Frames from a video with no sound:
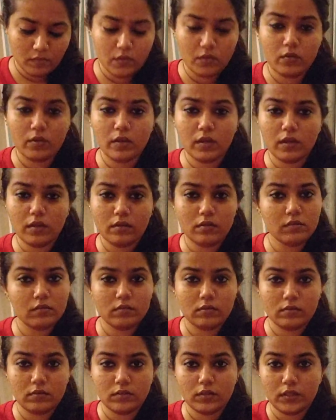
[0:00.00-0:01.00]
Okay,
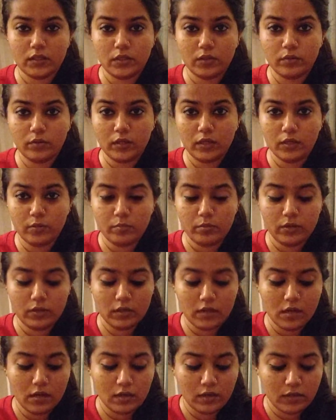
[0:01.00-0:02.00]
don't need to pull a
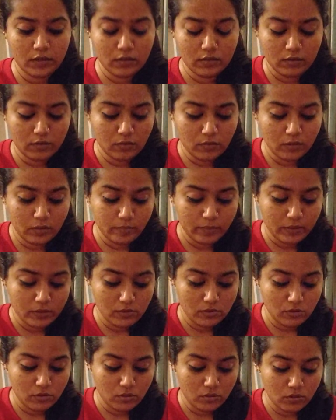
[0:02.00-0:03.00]
card. Got the
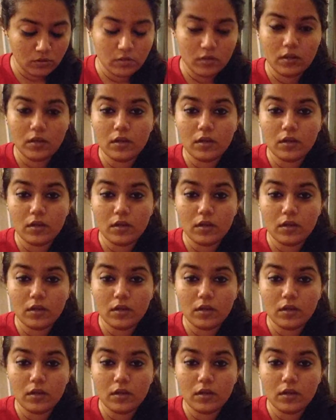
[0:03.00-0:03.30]
message.